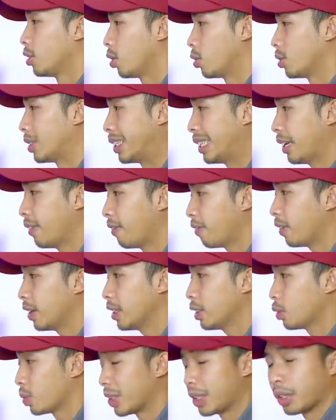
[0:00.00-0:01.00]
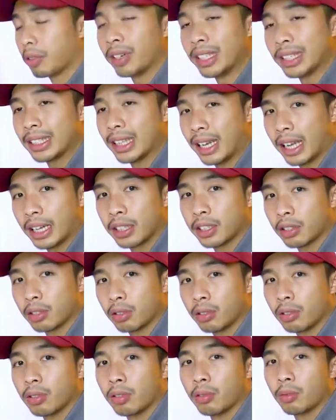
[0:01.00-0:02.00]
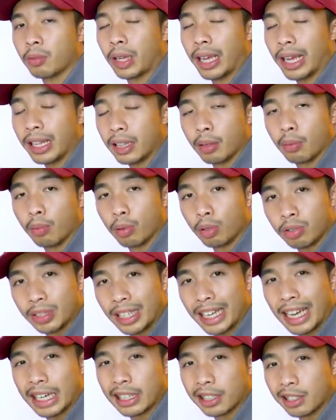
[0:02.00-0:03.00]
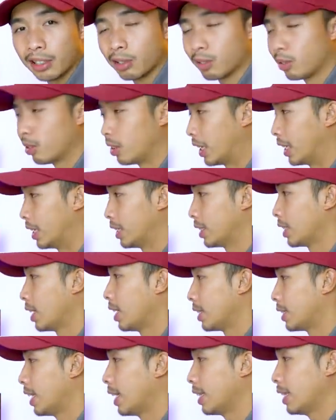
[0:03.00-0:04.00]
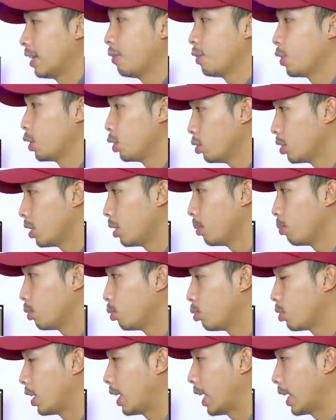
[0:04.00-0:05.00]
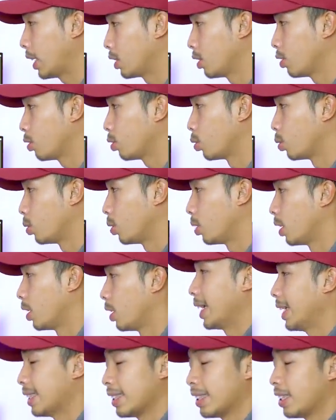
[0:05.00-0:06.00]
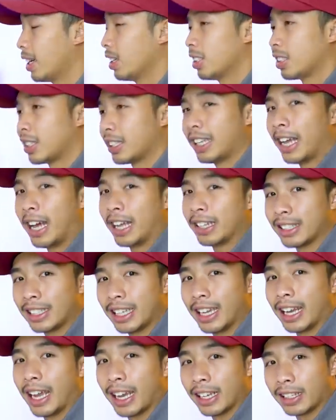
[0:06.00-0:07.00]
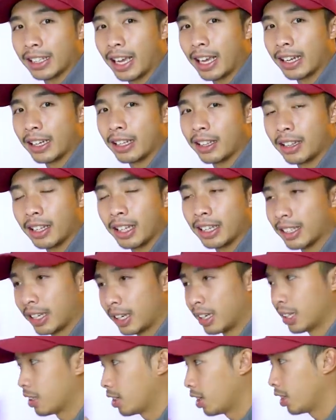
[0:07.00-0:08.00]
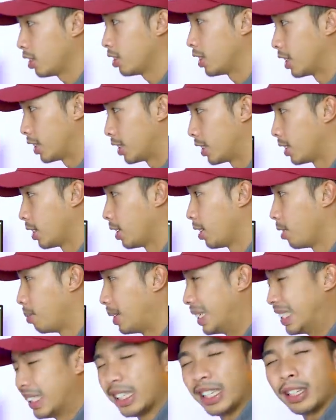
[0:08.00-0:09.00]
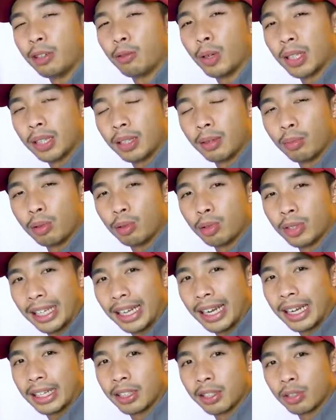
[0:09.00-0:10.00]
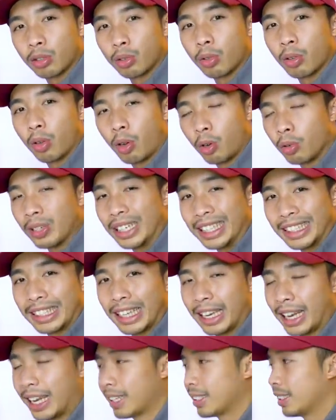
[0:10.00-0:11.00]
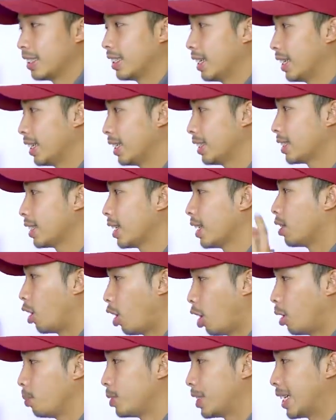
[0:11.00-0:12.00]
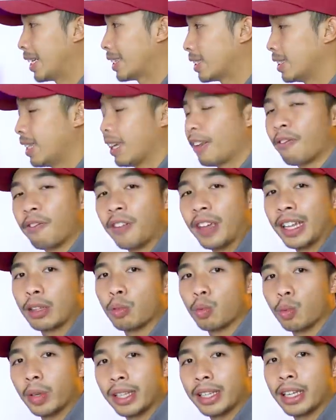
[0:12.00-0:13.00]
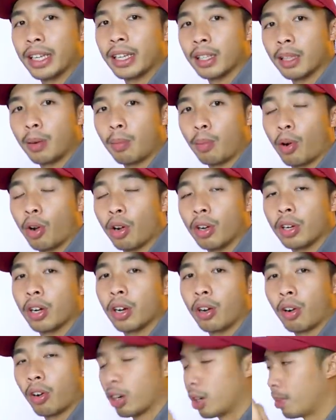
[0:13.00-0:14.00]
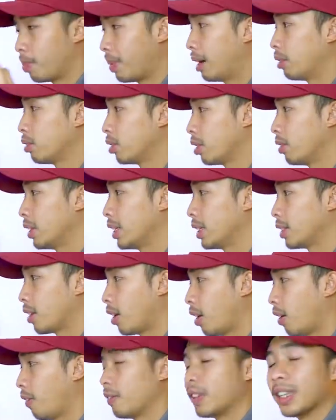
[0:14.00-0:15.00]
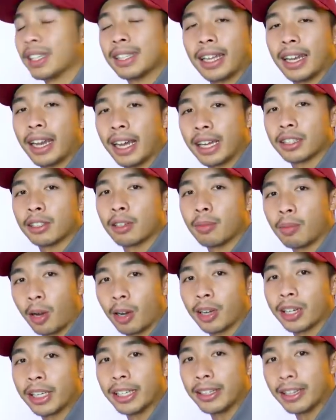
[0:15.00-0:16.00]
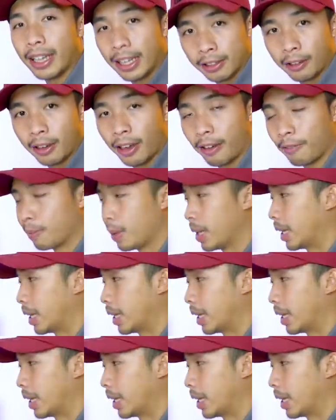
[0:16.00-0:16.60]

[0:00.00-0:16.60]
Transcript: So the difference with the green selection tool and the blue selection tool is that if you use the blue selection tool, it does not select anything that it touches. Basically, what the blue selection tool only selects is the objects that fit within the border or the boundaries of the selection marquee that you have